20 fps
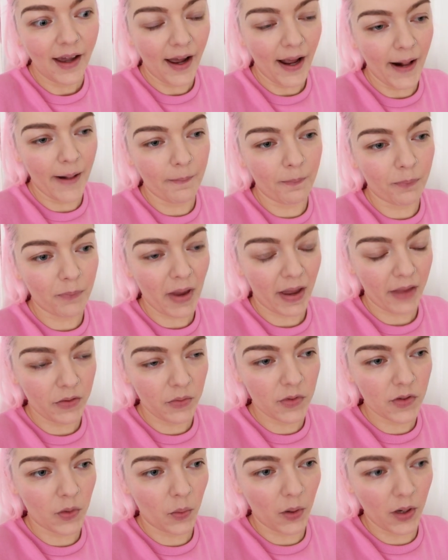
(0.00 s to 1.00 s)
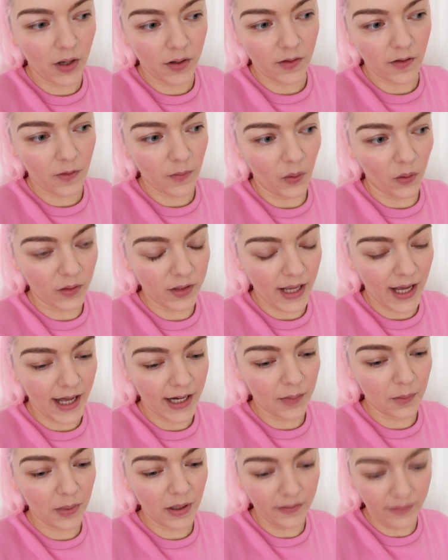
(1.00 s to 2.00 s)
Matthew was at work this morning, I
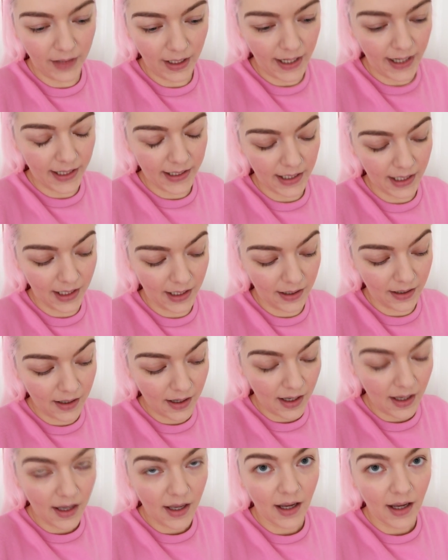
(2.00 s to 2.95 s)
had a bit of a lie in,